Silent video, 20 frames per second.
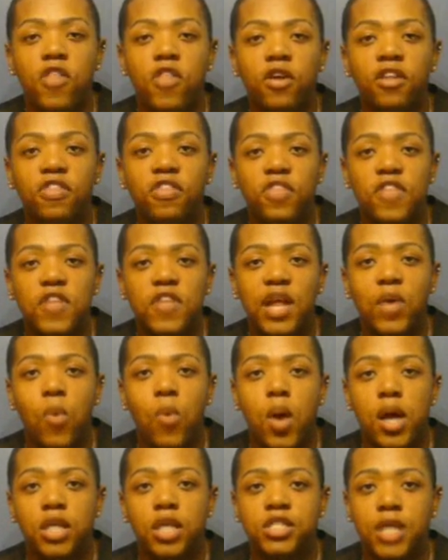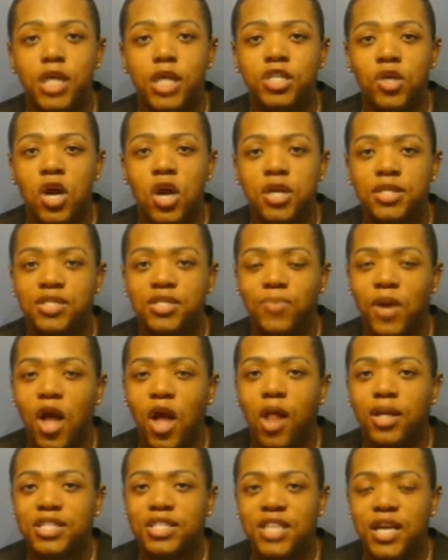Another thing that I want to touch on as
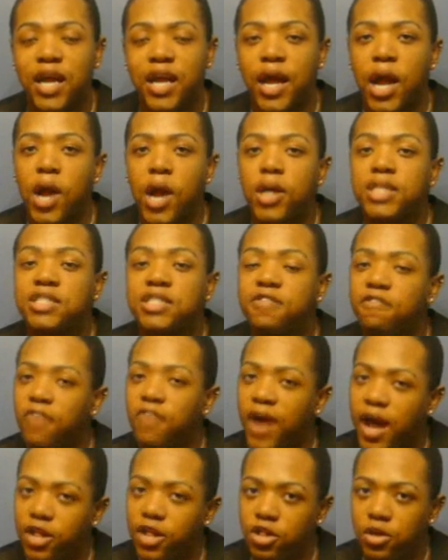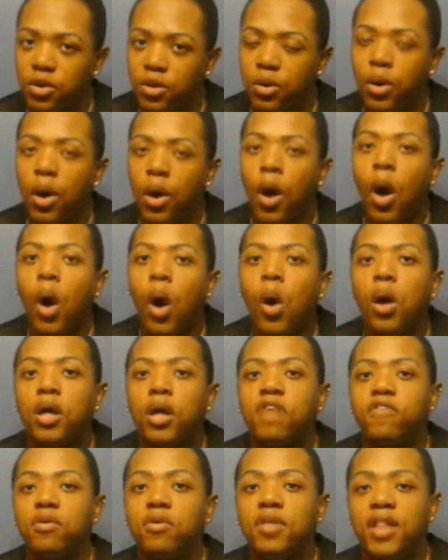well is that hair is fragile.
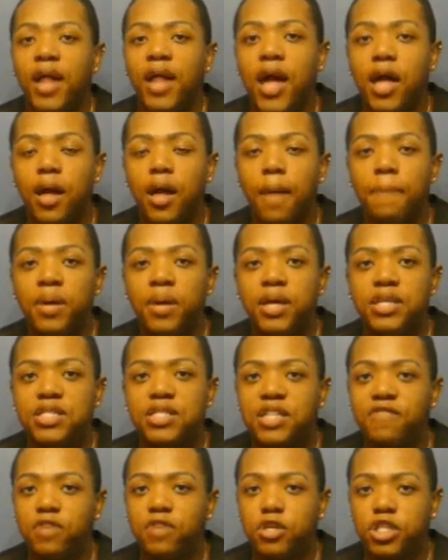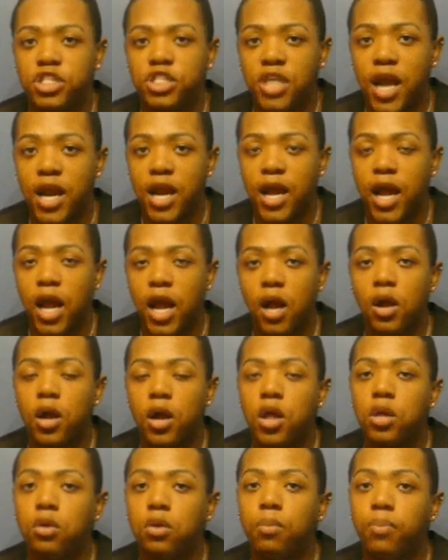If you take a piece of your shed
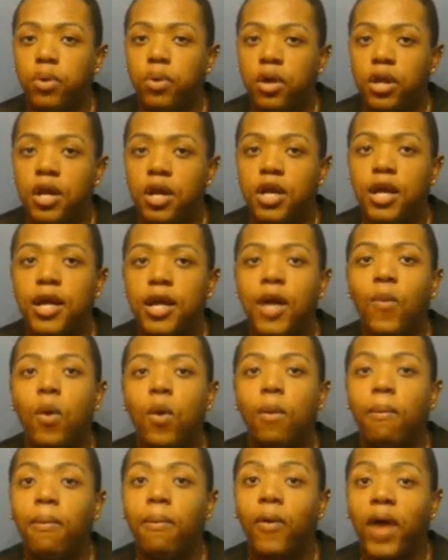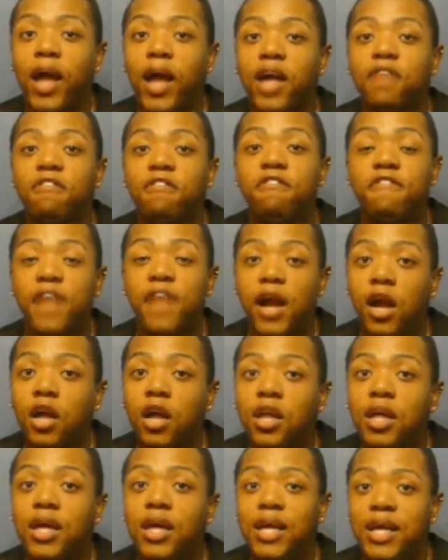hair and you pull it, it will break
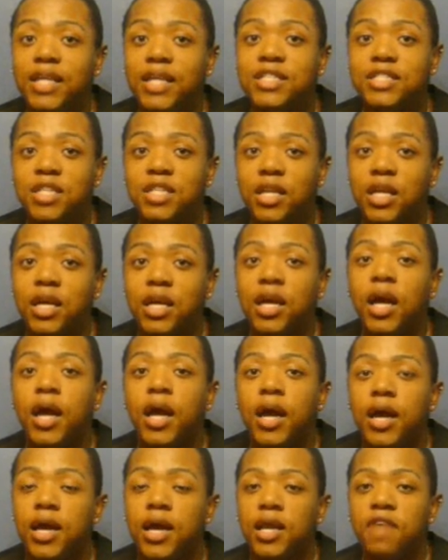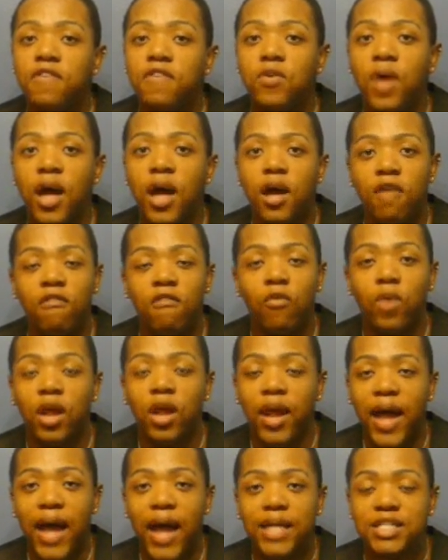fairly easily. And if you have
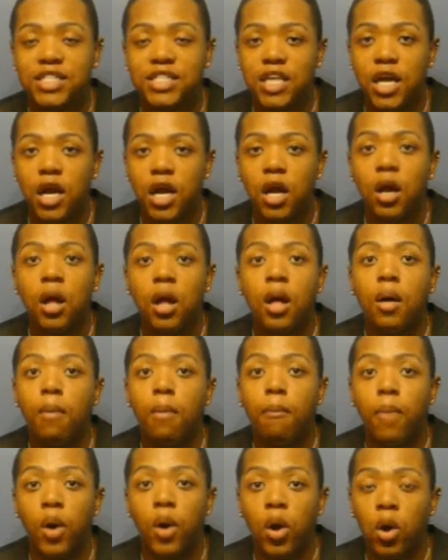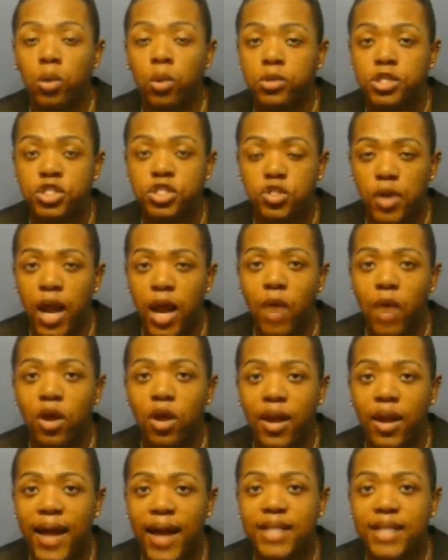relaxed hair, bone straight
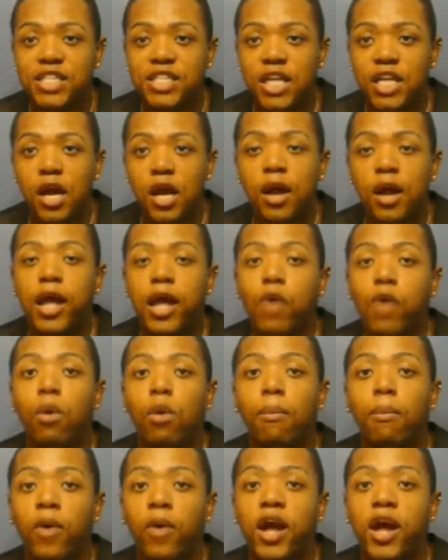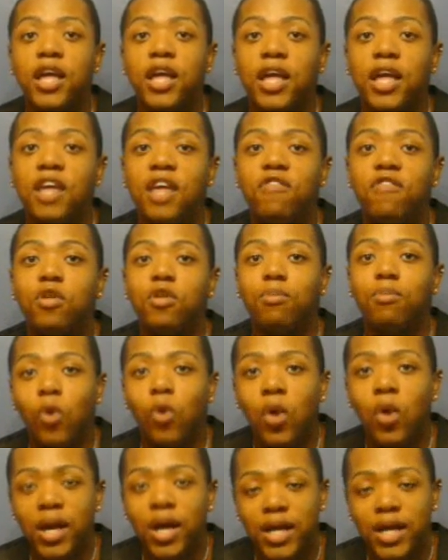relaxed hair, it will break even
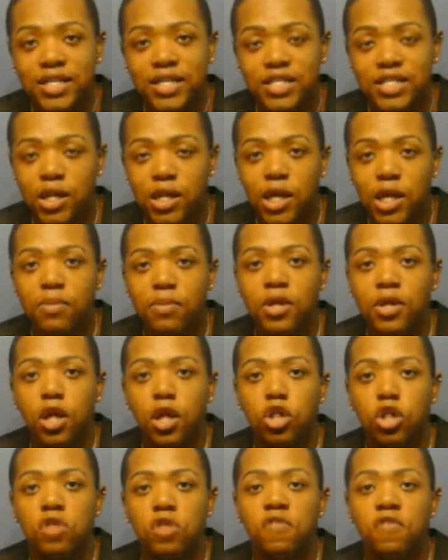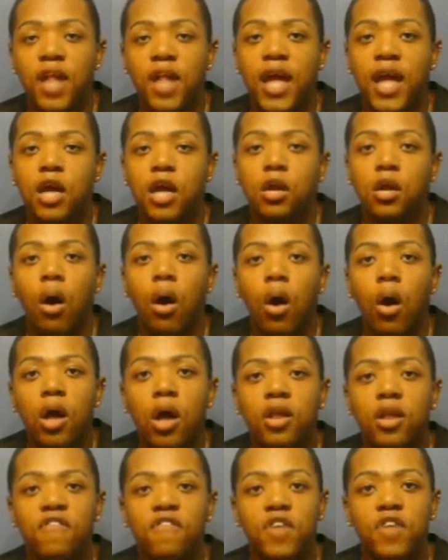more easily because you've taken
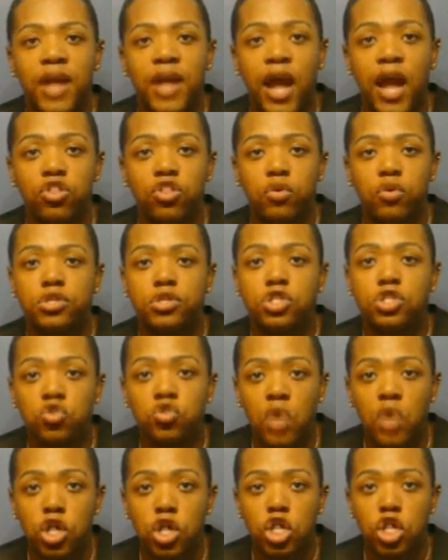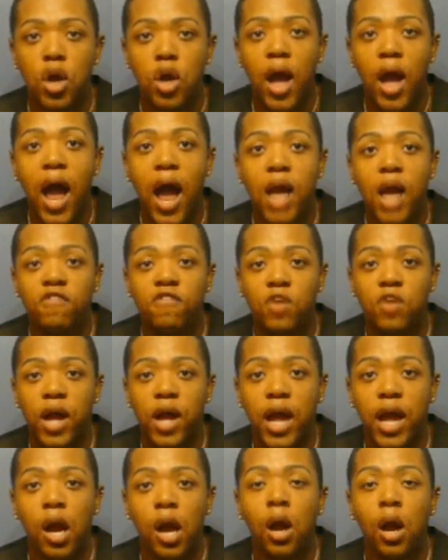all of the natural structure out of
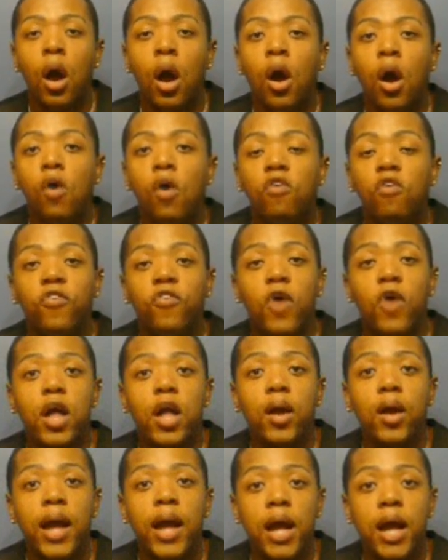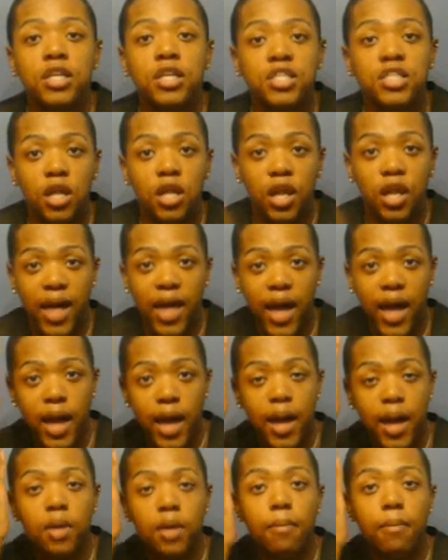your hair. For your hair to
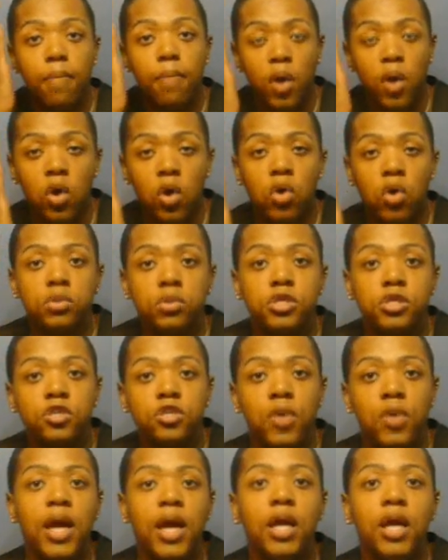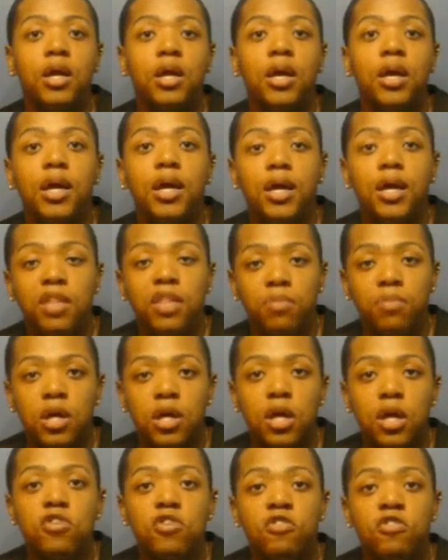lay bone straight, it's
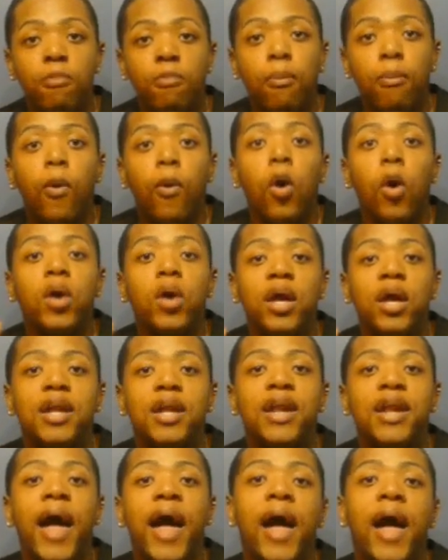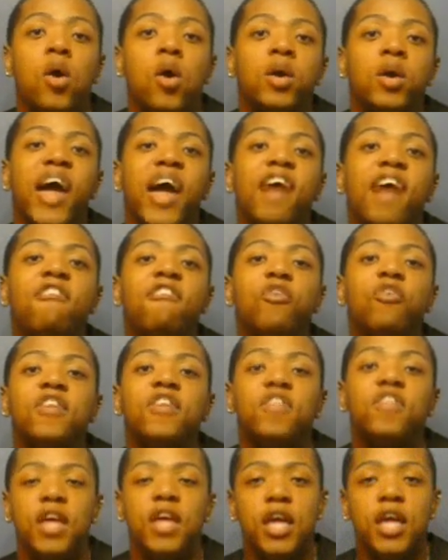because you've broken down
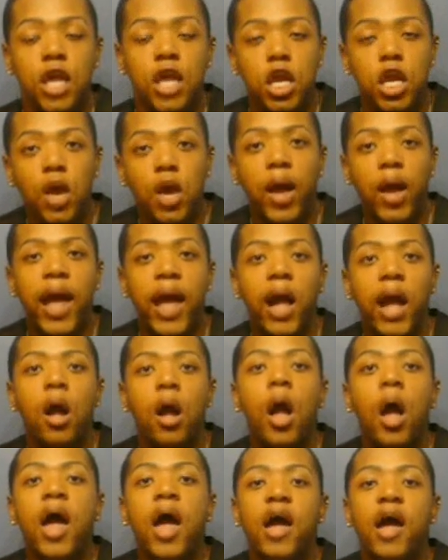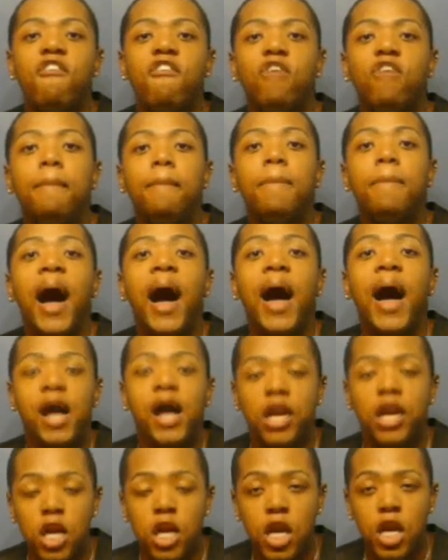everything in your hair. Every
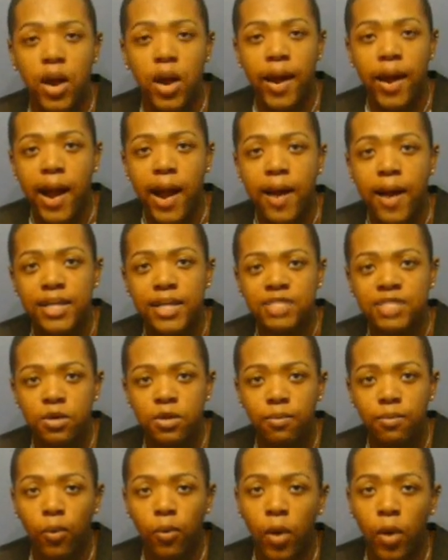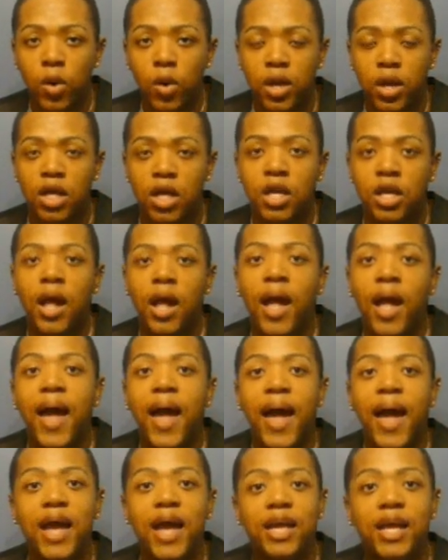bond in your hair has been broken.
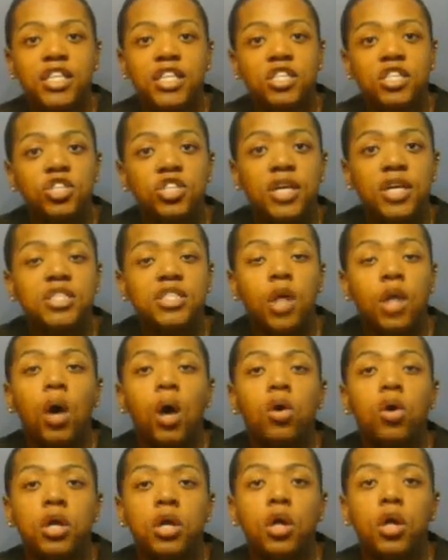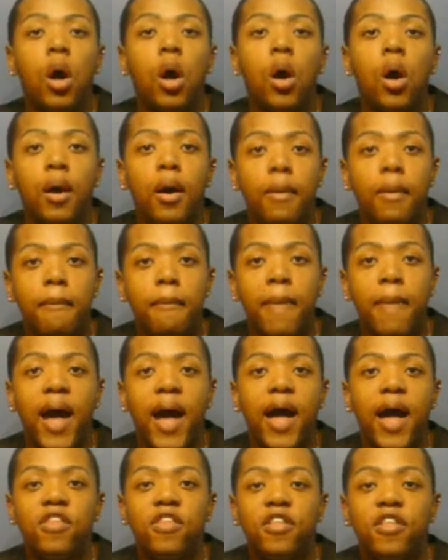And it's just holding on
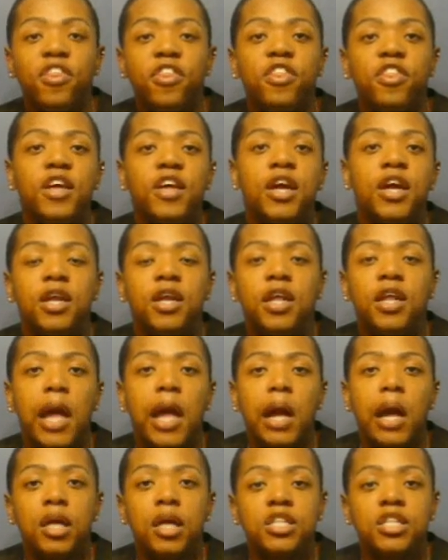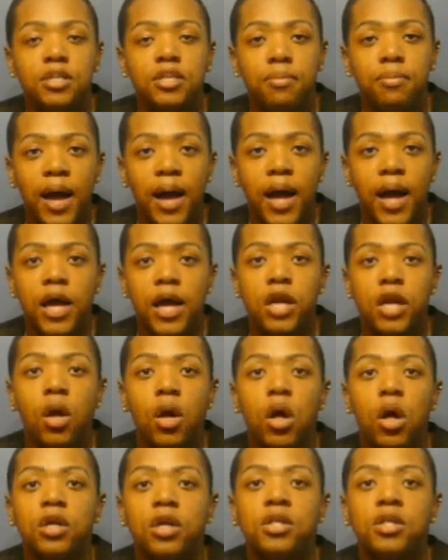by the thin keratin
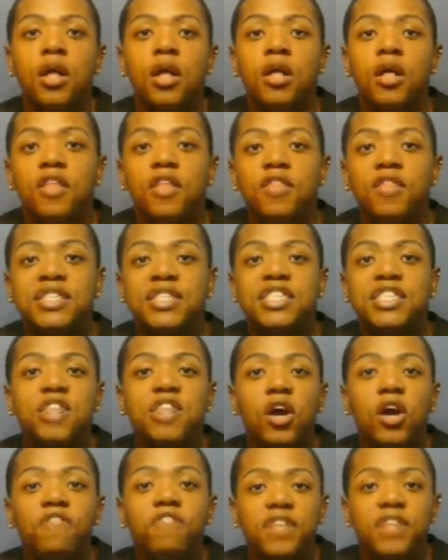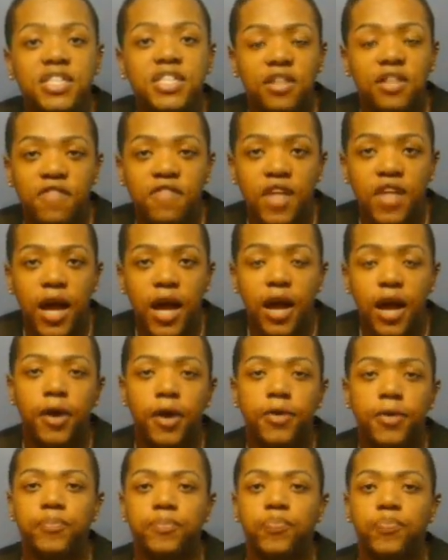bond on the surface of the
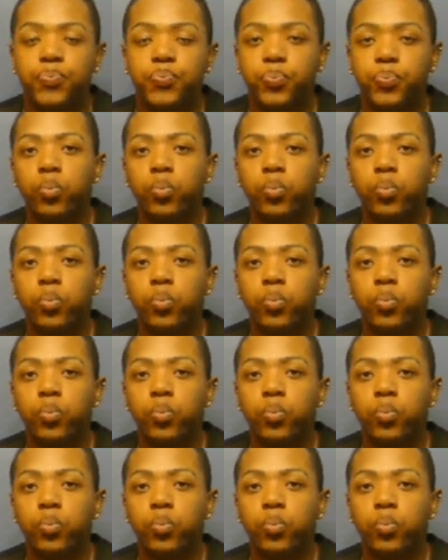hair.